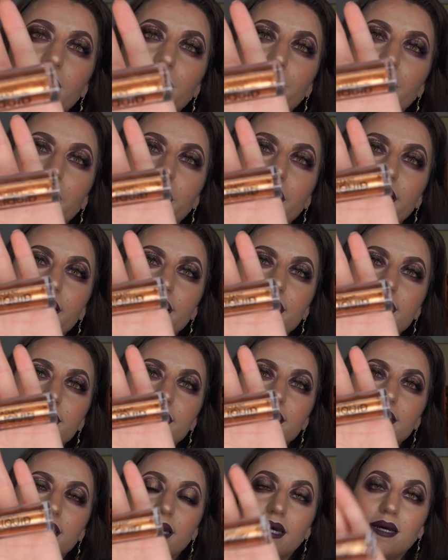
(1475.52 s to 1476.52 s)
But
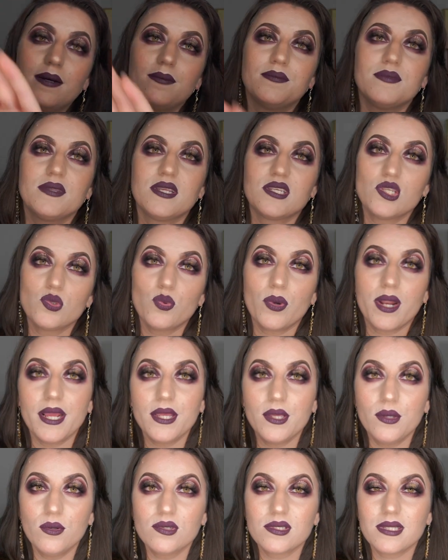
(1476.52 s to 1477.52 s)
this is what I
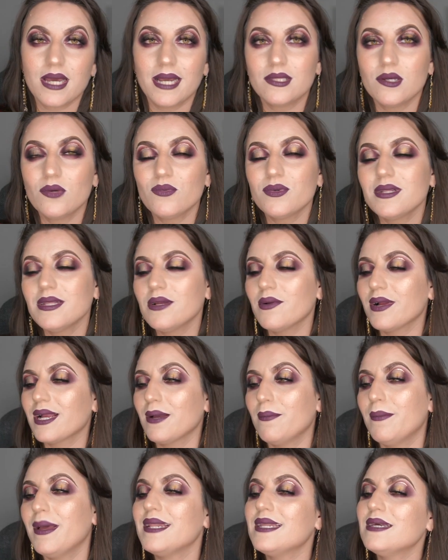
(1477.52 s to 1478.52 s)
used. I don't really
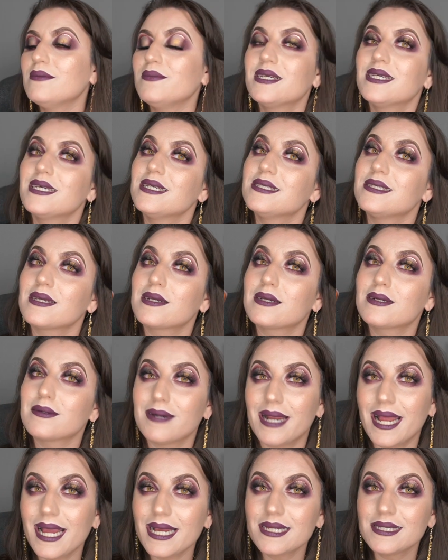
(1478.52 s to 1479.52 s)
recommend it because it
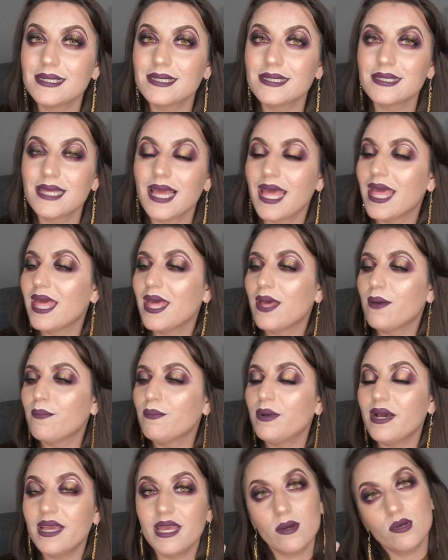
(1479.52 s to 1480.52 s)
cracks,
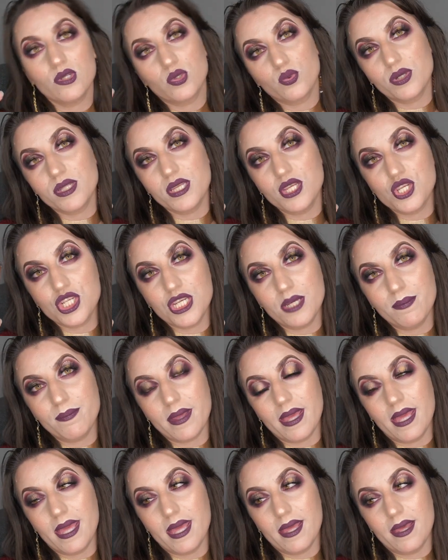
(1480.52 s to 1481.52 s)
but it was really cheap
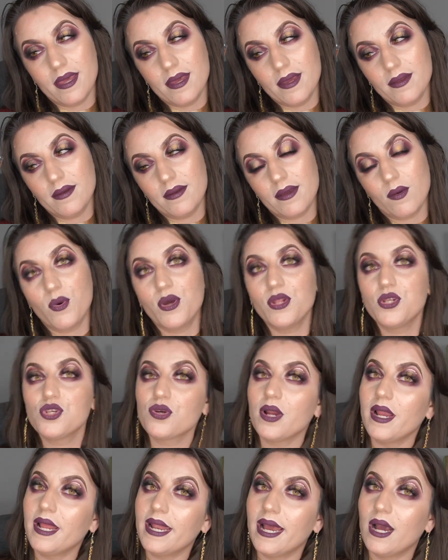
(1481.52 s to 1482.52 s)
and I want to
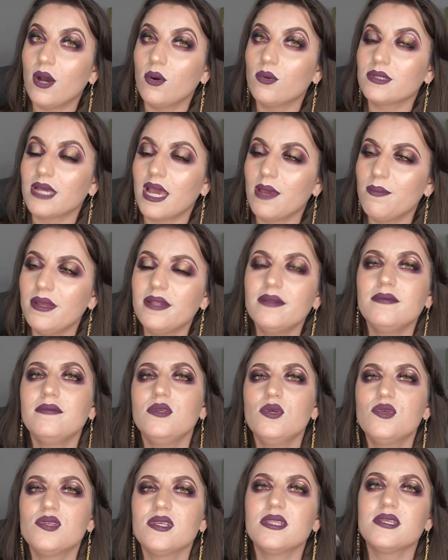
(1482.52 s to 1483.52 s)
try it out. I've been
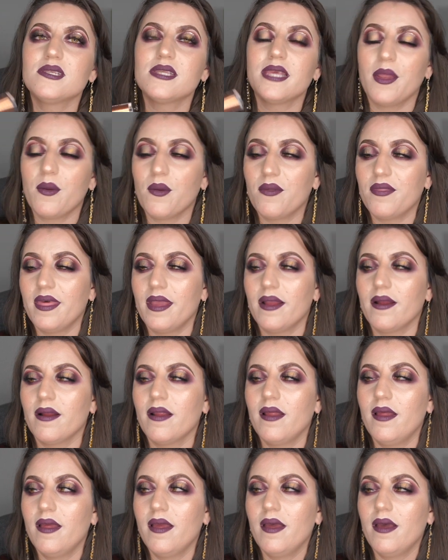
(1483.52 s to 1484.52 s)
using this here and there,
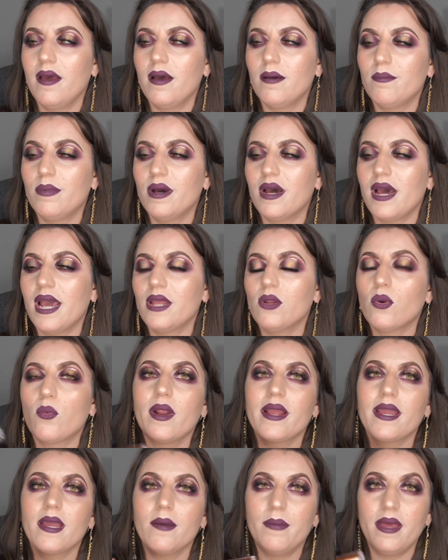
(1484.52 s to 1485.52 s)
but I don't
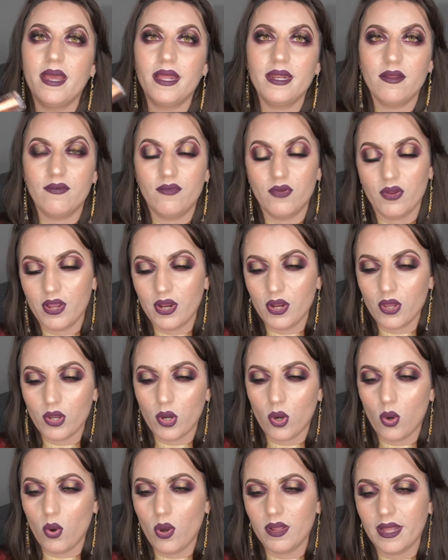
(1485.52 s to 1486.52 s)
recommend if you're gonna
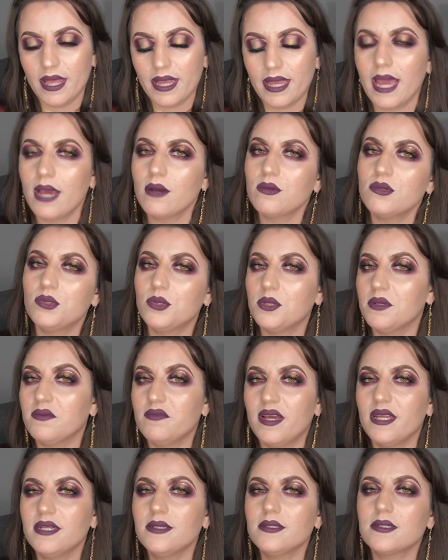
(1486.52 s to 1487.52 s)
go like out to an
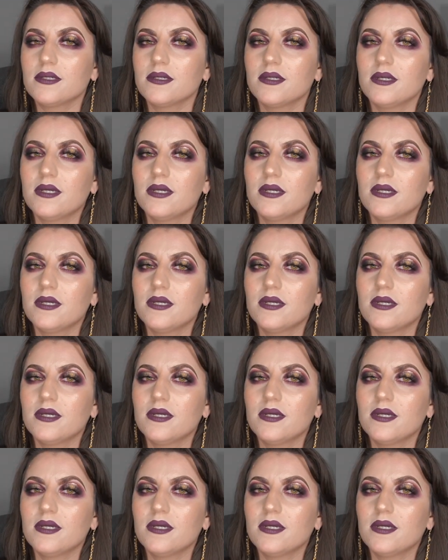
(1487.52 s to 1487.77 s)
event.